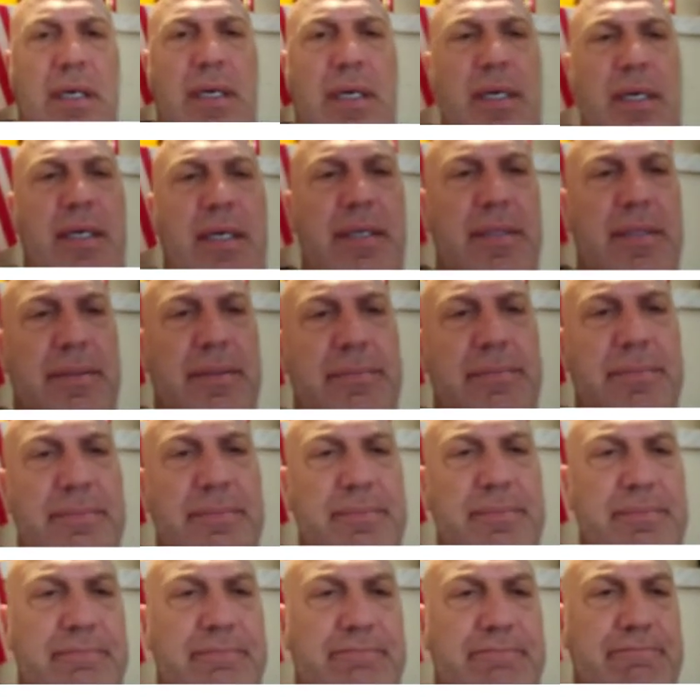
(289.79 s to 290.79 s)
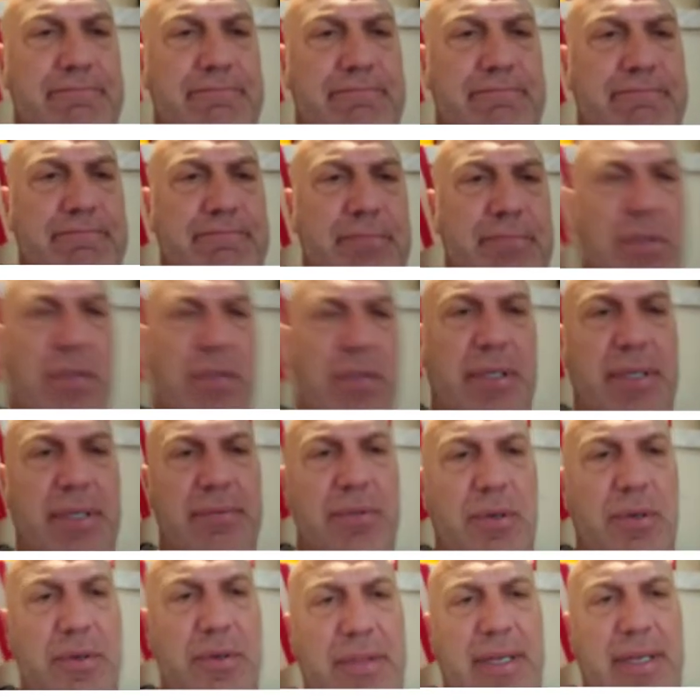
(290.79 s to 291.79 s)
Um, okay,
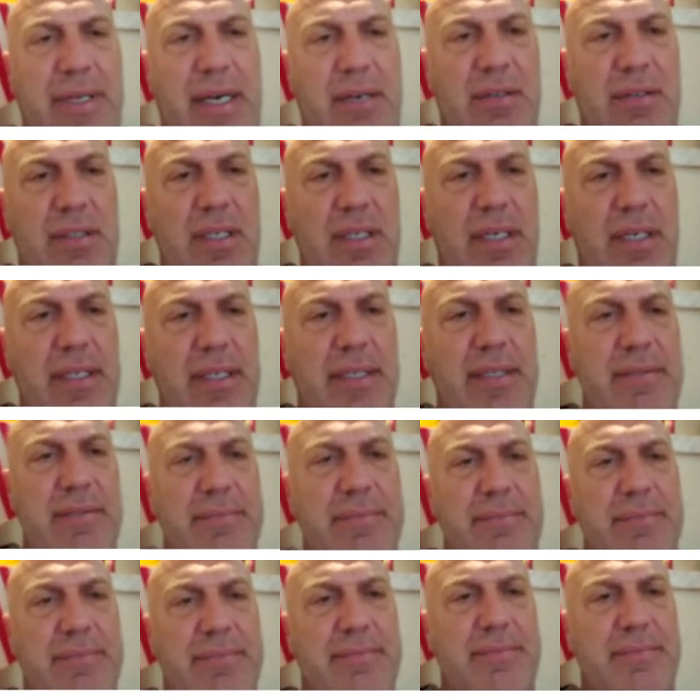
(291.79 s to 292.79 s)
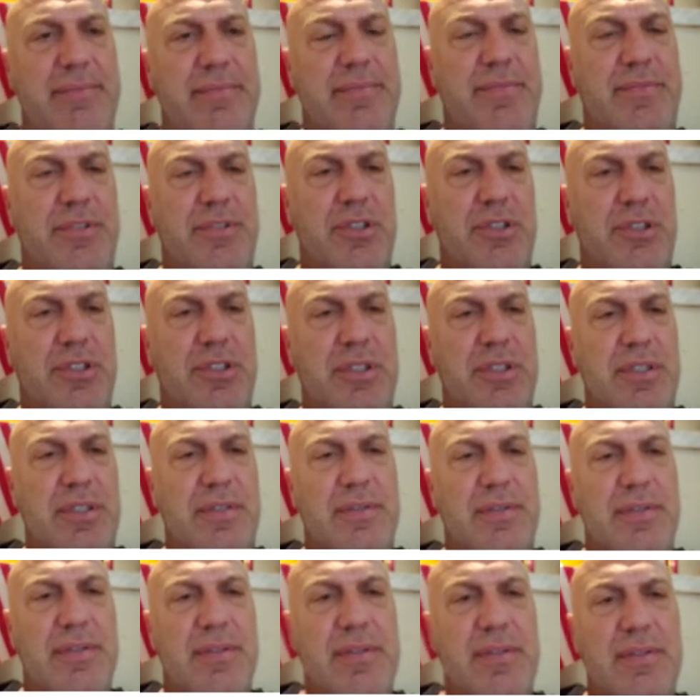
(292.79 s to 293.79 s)
North Carolina for
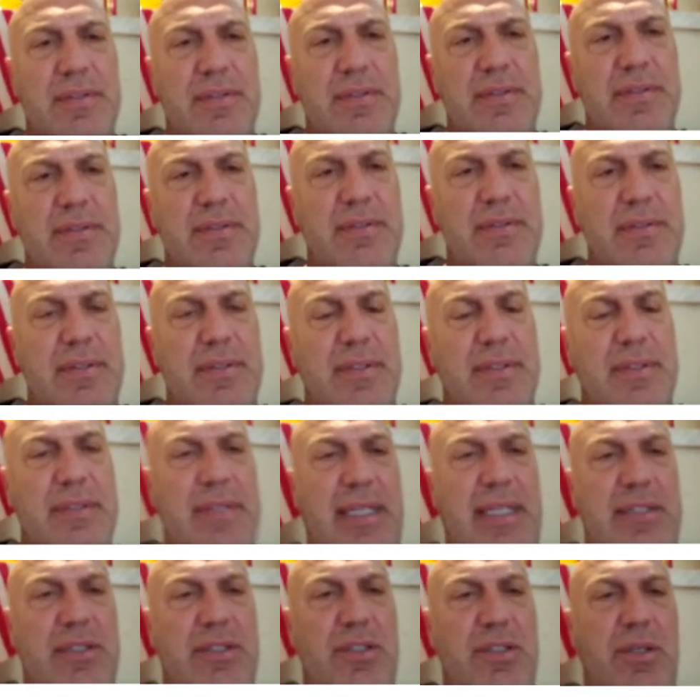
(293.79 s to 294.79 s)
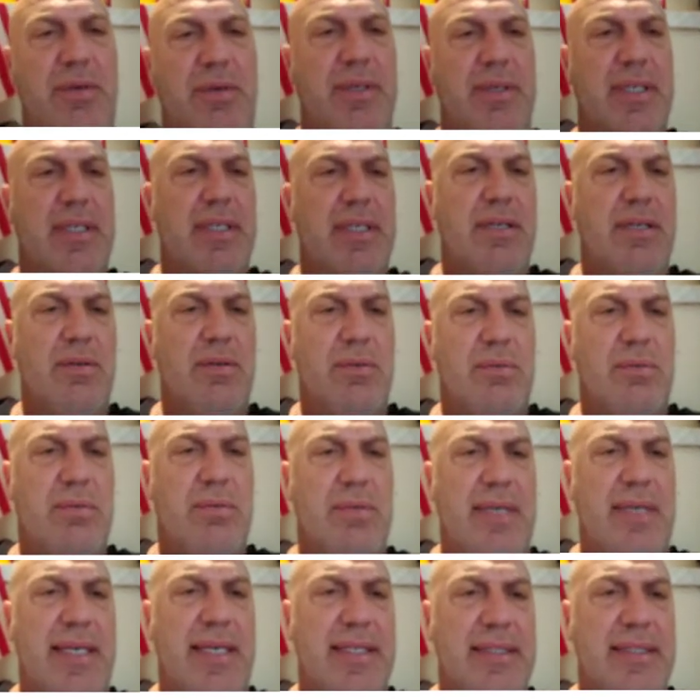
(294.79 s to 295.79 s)
sure. That's going
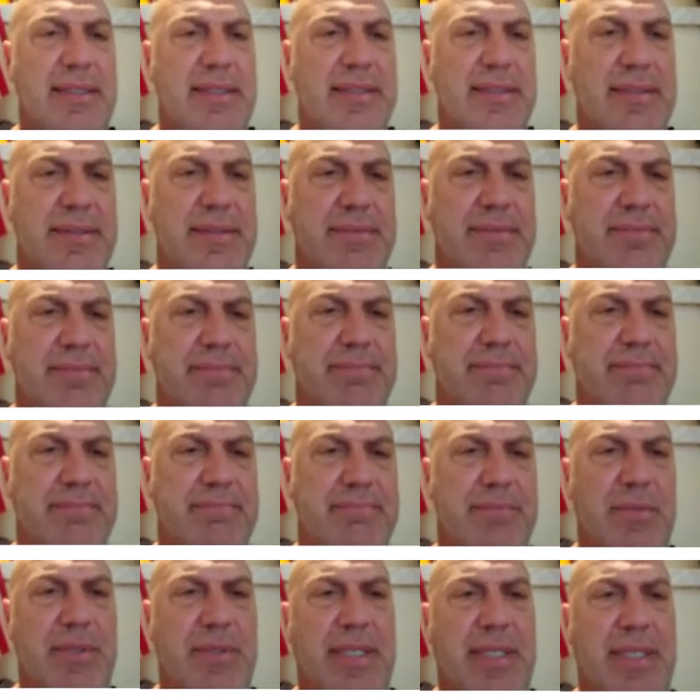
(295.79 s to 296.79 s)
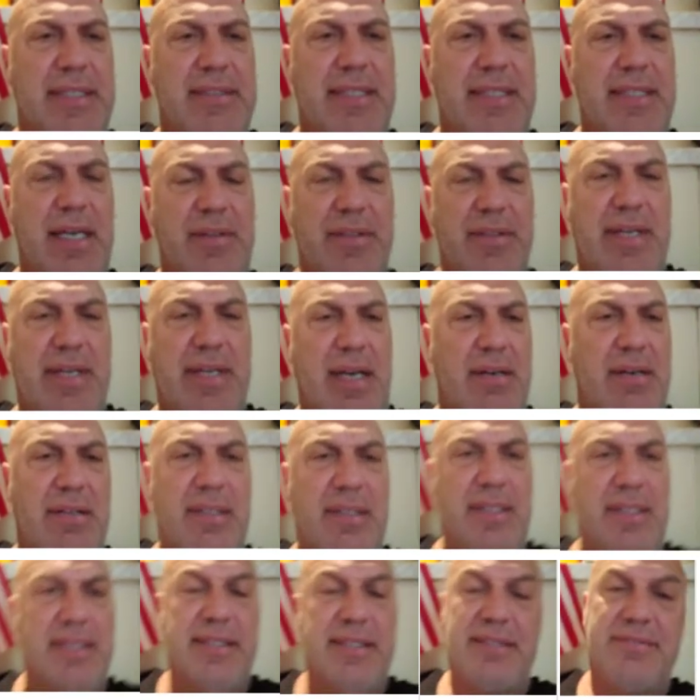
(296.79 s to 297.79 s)
red. Okay, South
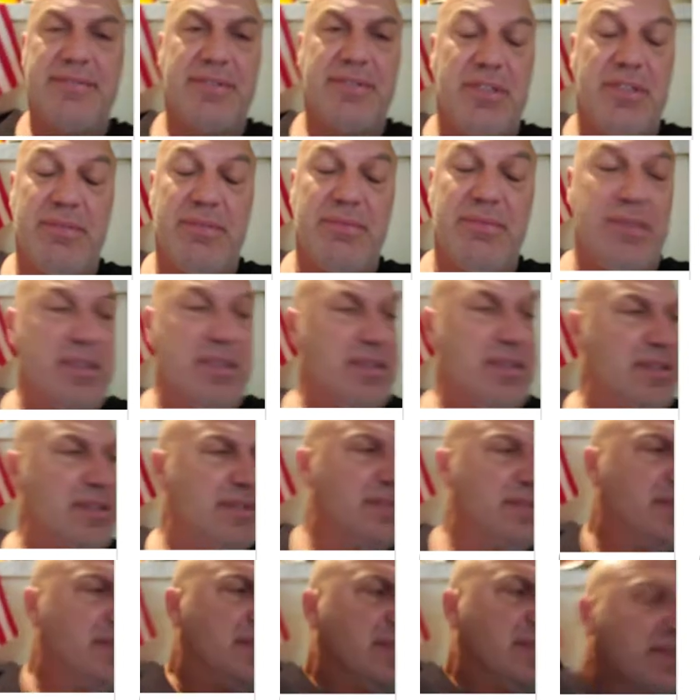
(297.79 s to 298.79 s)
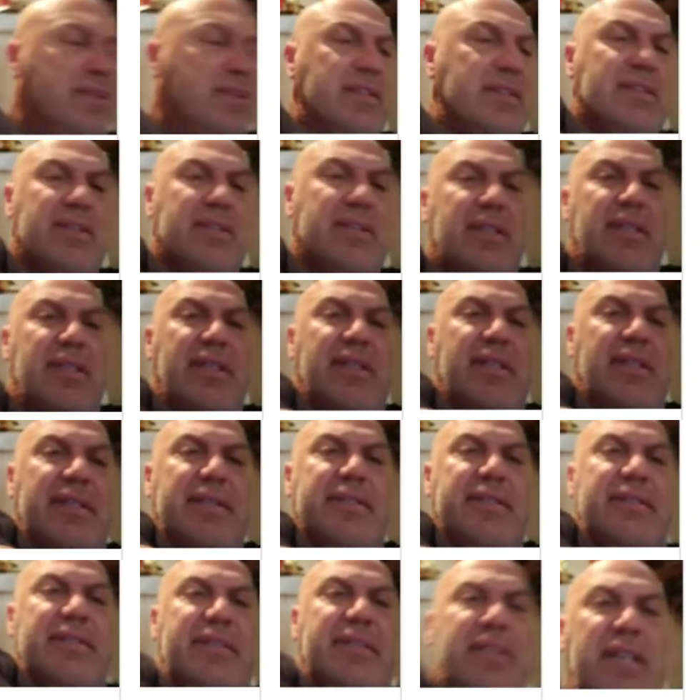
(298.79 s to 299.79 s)
Carolina, for some reason,
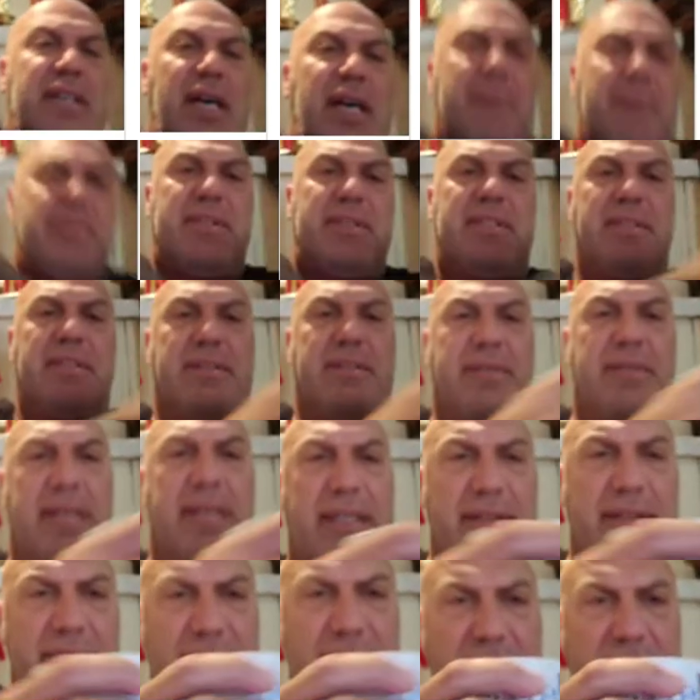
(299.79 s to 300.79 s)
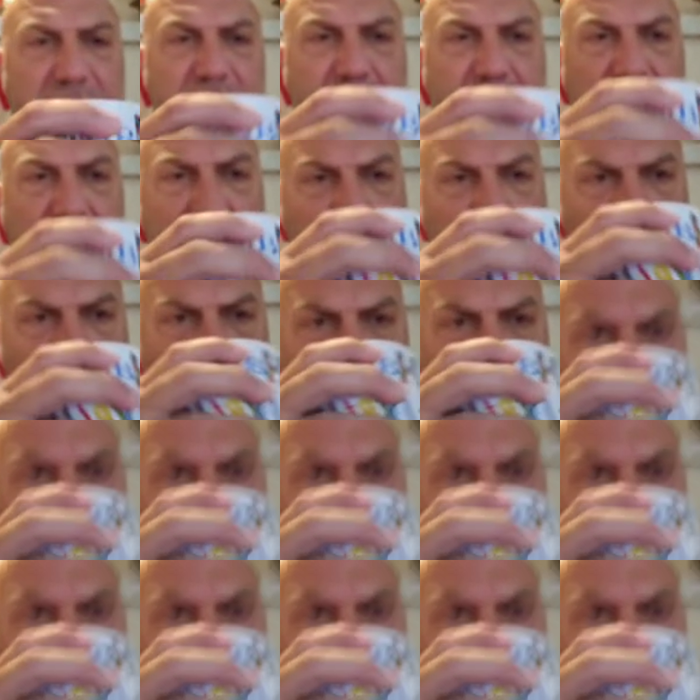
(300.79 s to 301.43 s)
uh, it's the opposite around. Okay.